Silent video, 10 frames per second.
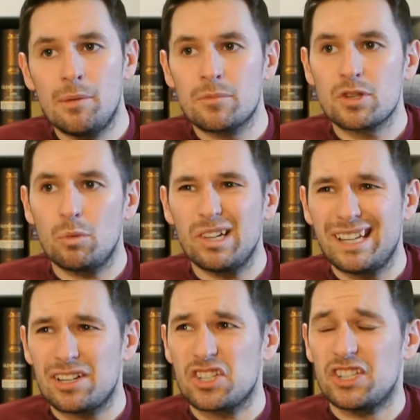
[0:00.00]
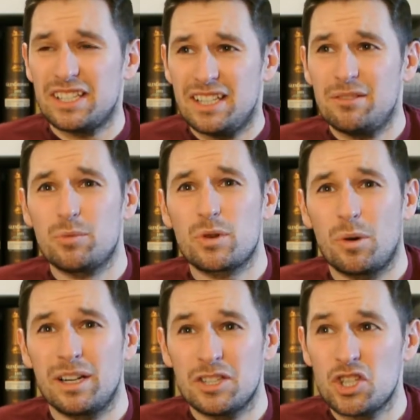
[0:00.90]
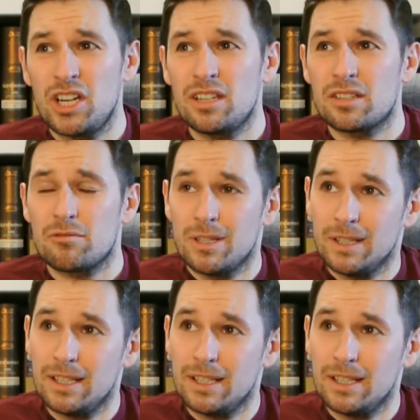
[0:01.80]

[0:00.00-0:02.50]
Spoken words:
So what he actually did was quite ingenious, really.